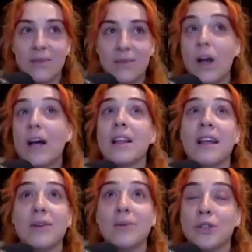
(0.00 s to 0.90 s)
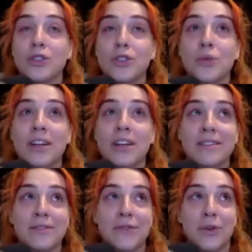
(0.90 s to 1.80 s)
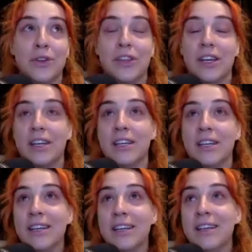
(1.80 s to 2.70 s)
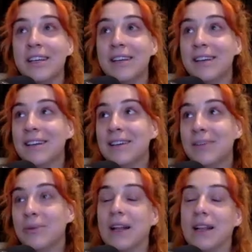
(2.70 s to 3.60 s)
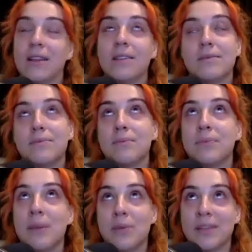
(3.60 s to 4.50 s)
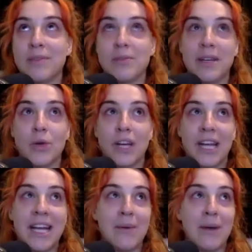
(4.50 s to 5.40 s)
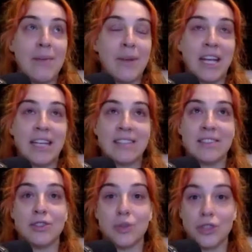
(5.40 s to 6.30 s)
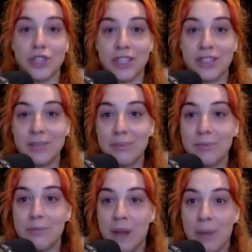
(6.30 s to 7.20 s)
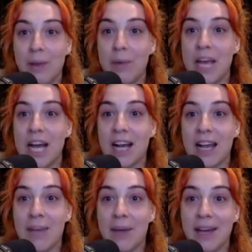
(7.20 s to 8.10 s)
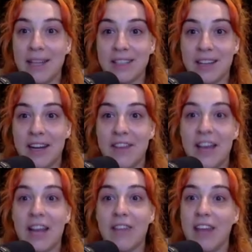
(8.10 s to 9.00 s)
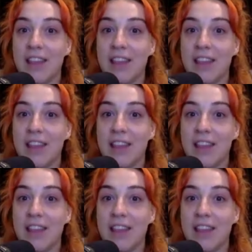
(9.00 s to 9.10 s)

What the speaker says: Well, and it would do wonders for the... Well, people seem to be ignoring it anyway, but I guess the Georgian rugby PR campaign to kind of elevate